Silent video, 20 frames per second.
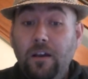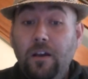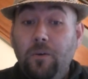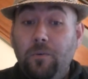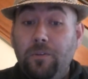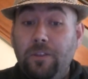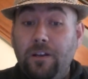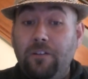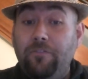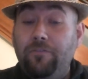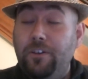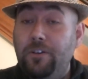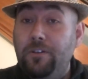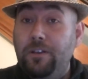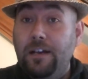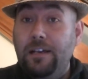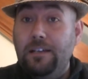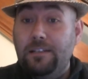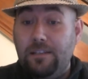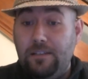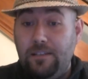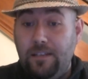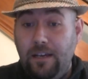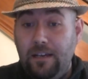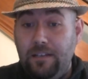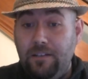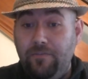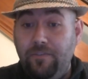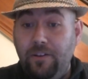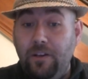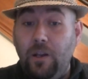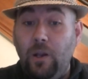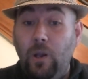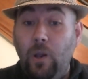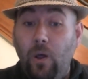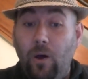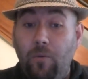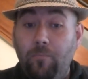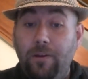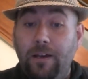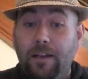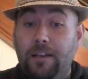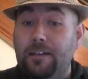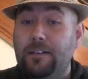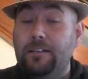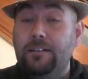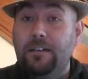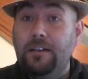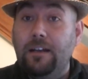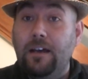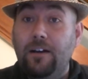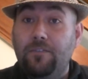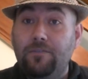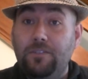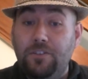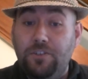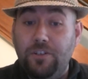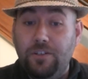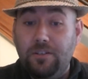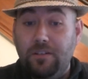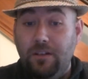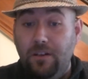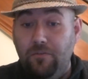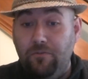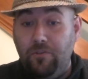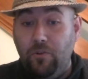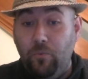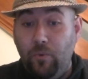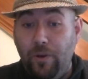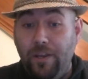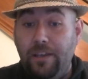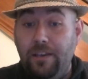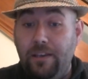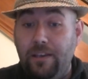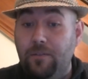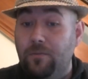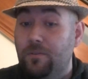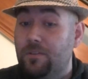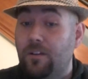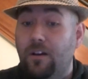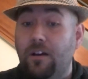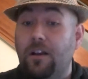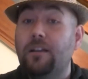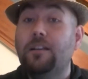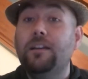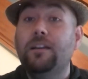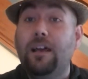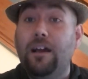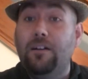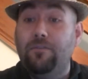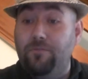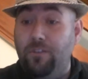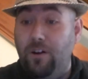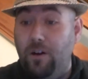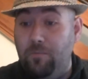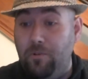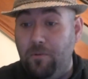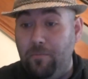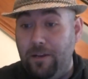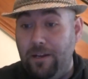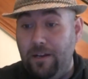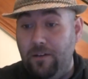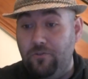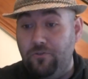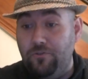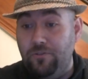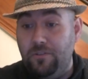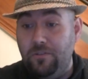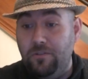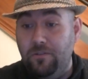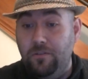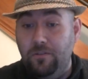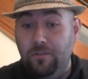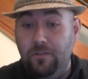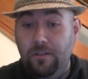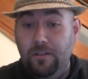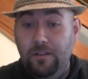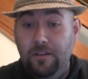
Within a few days I started to feel a lot better, and after just over a week it was like I didn't have fibromyalgia at all.